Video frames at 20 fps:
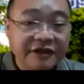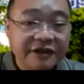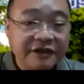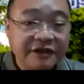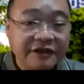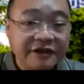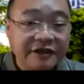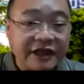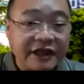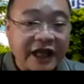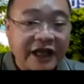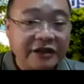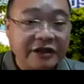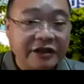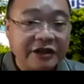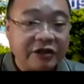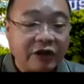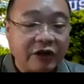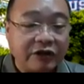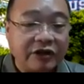Then
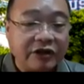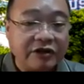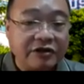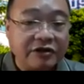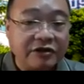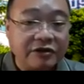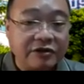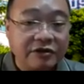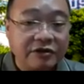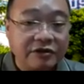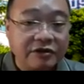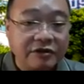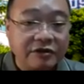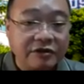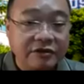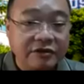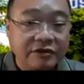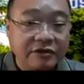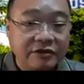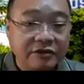in order
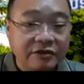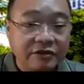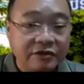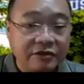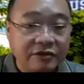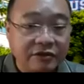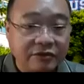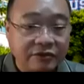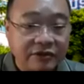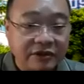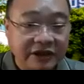to